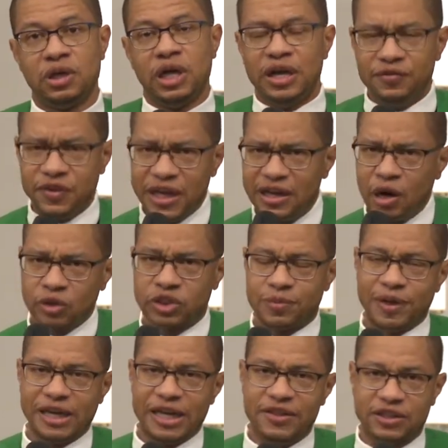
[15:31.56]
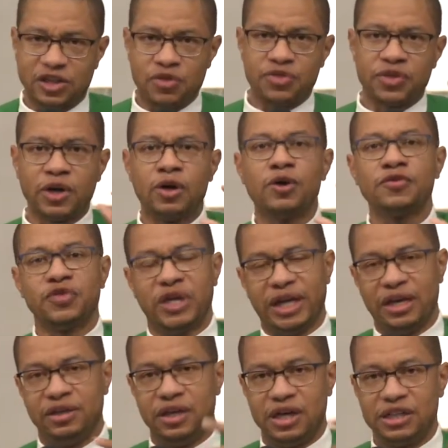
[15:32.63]
And then ultimately there's a third thing
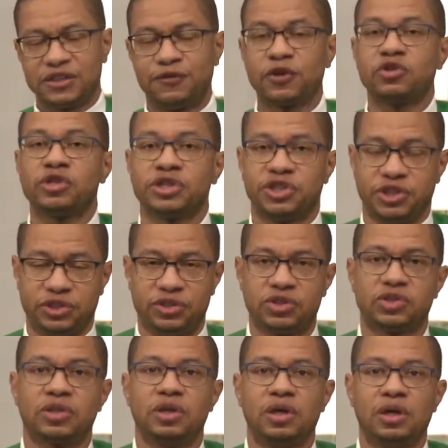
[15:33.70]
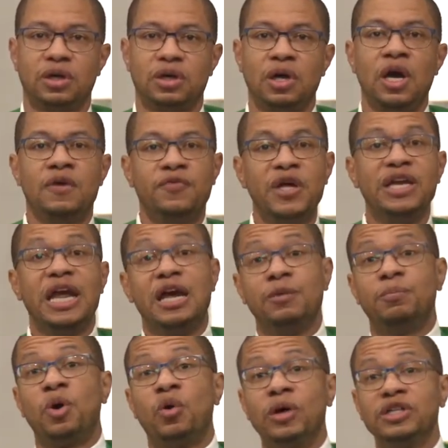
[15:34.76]
it does for Christians. Then
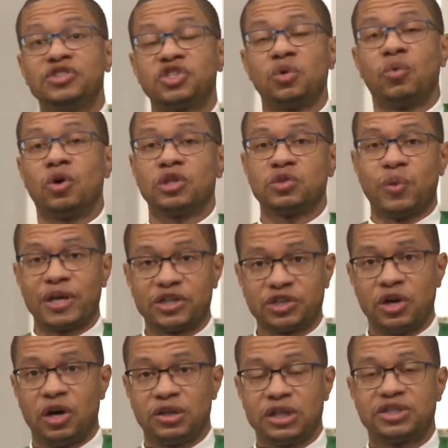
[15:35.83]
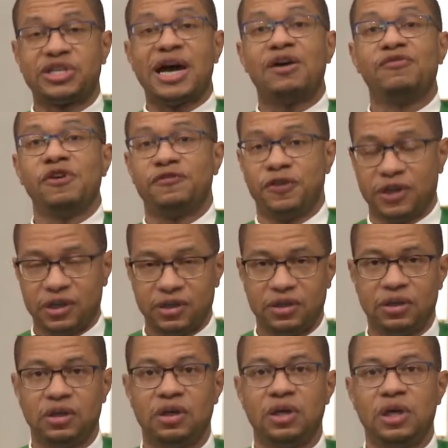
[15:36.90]
it points towards what is called the salvific.
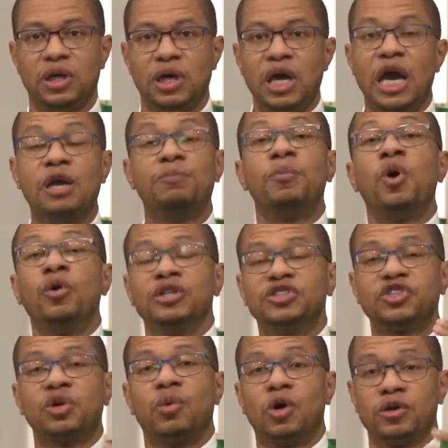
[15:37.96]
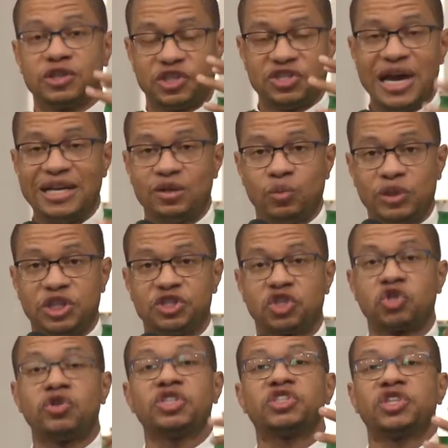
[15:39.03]
It points towards that which is
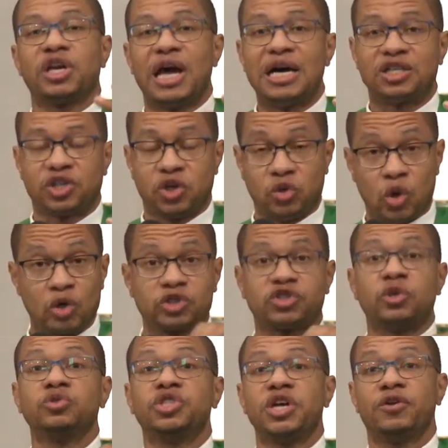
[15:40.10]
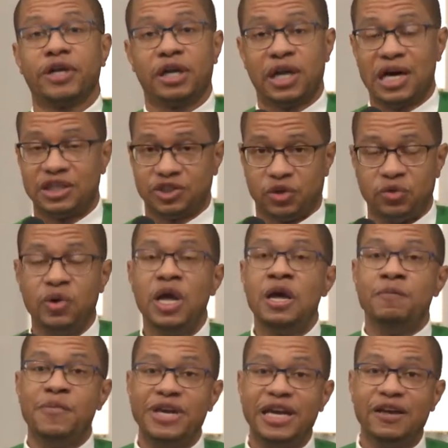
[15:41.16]
Christological or soteriological,
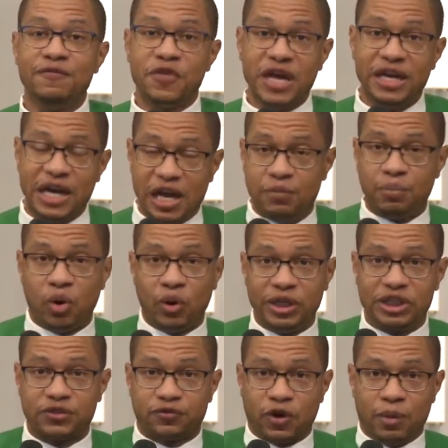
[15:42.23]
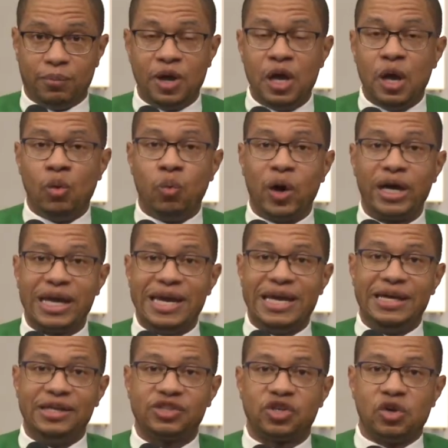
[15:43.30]
meaning then it points from what
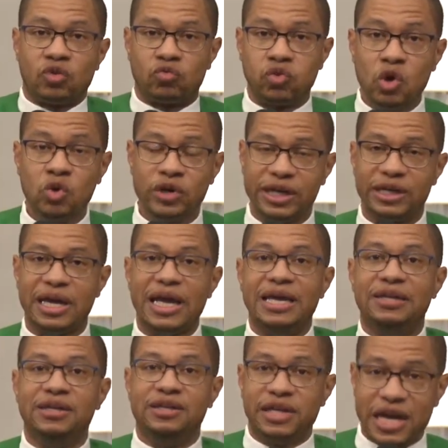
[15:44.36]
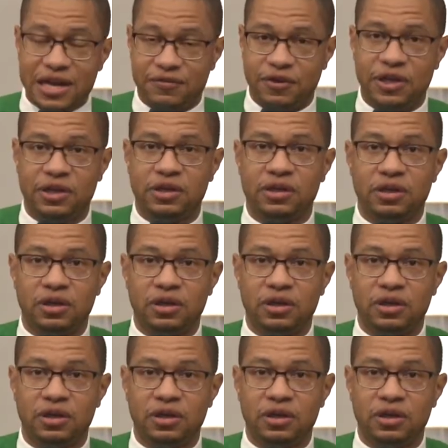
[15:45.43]
is rooted in David